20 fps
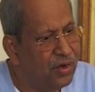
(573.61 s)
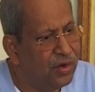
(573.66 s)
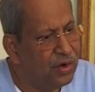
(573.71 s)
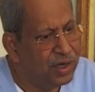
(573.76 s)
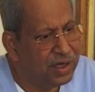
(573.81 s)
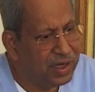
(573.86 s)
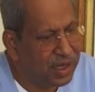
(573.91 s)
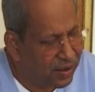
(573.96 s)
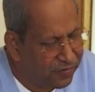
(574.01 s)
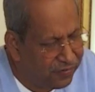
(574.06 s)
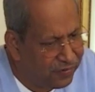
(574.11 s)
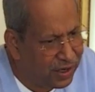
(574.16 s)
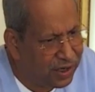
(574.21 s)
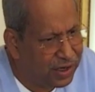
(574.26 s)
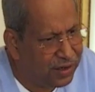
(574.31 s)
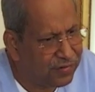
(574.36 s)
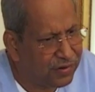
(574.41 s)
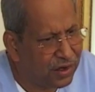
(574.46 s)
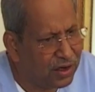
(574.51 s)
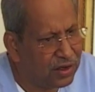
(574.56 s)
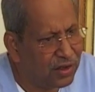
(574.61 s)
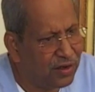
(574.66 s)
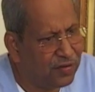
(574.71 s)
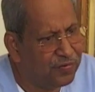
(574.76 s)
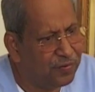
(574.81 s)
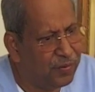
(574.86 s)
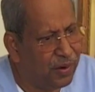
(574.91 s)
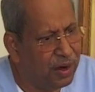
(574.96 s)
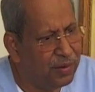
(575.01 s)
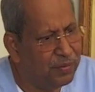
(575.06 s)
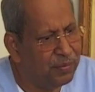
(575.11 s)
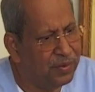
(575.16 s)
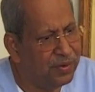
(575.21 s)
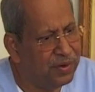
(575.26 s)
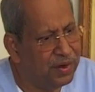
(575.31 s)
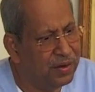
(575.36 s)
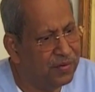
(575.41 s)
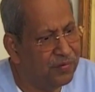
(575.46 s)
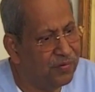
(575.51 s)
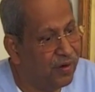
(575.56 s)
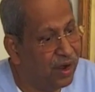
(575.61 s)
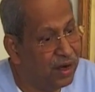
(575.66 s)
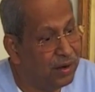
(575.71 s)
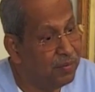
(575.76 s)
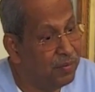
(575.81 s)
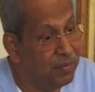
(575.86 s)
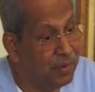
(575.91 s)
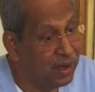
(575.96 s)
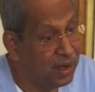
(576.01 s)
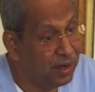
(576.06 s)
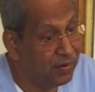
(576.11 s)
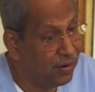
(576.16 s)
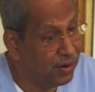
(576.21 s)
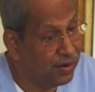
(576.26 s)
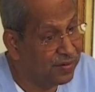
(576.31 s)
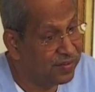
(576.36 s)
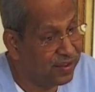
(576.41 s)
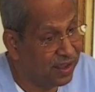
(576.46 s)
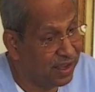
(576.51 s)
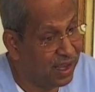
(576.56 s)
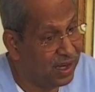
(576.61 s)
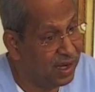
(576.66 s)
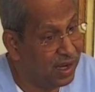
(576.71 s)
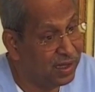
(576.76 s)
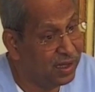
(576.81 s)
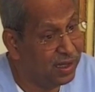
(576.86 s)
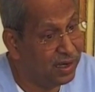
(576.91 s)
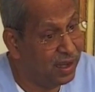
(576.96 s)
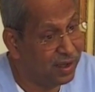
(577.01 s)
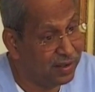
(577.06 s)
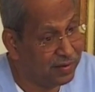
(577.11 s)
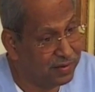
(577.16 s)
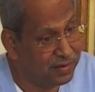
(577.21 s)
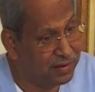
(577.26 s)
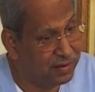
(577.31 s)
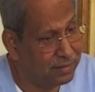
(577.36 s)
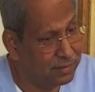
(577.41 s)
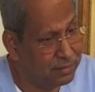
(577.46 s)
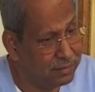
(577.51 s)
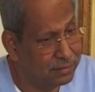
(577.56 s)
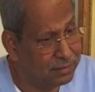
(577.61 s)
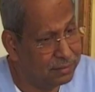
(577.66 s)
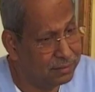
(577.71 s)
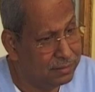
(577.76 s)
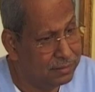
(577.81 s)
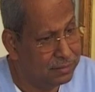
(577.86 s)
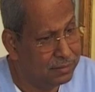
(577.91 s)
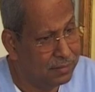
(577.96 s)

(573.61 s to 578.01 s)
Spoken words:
There is no definitive cutoff point between 1 second and the next.